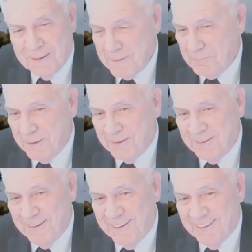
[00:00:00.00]
amen to
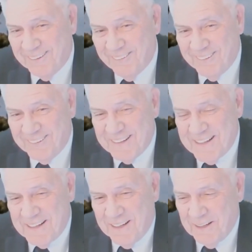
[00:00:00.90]
that. I agree.
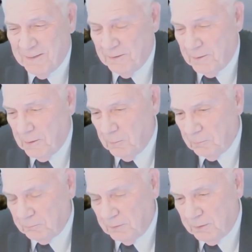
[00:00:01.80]
And uh,
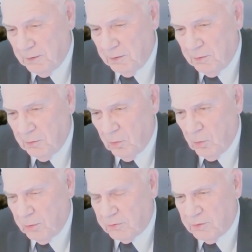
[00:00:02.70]
uh you
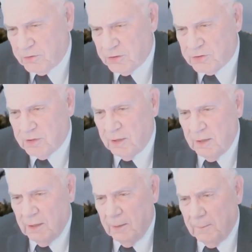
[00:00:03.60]
know, it's it just
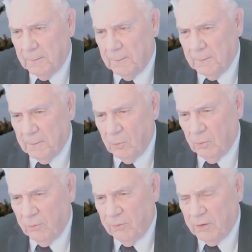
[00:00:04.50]

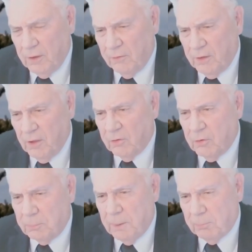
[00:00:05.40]
the, the
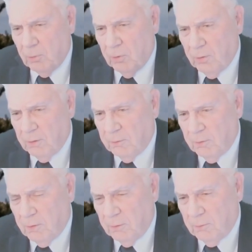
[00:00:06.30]
other people
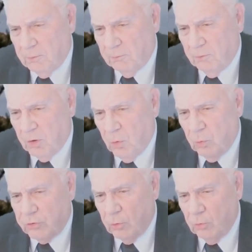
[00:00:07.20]
uh,
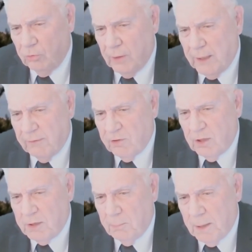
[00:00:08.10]
go so
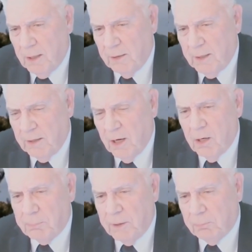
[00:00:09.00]
avidly about, and
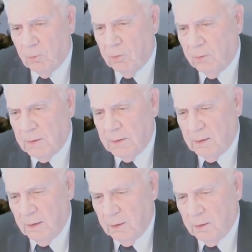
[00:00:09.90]
our people
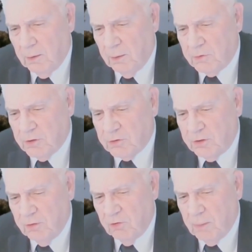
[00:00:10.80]
uh, just
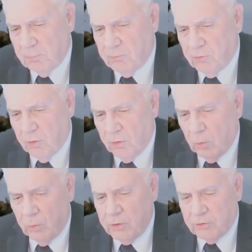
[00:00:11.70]
give up for no
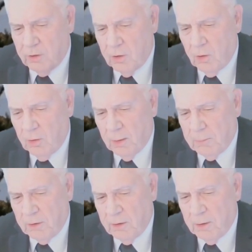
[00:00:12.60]
reason at all. I
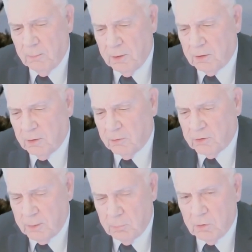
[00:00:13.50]
mean, the enemy can
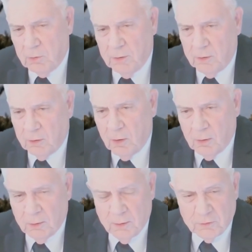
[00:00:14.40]
say boo and they're
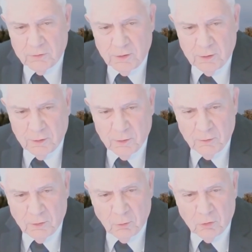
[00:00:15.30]
gone. That's the end.
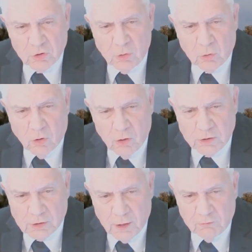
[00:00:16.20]
There, there's no
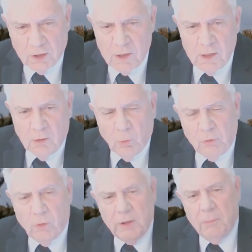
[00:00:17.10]
courage left. We
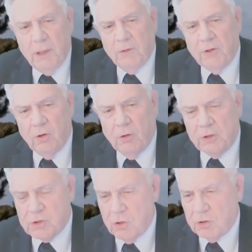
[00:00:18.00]
read about the
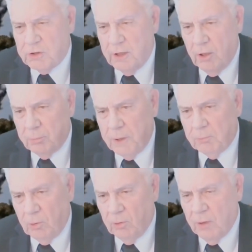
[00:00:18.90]
early church and how
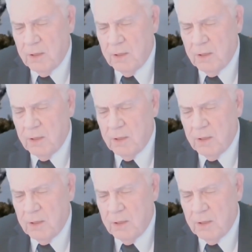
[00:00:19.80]
people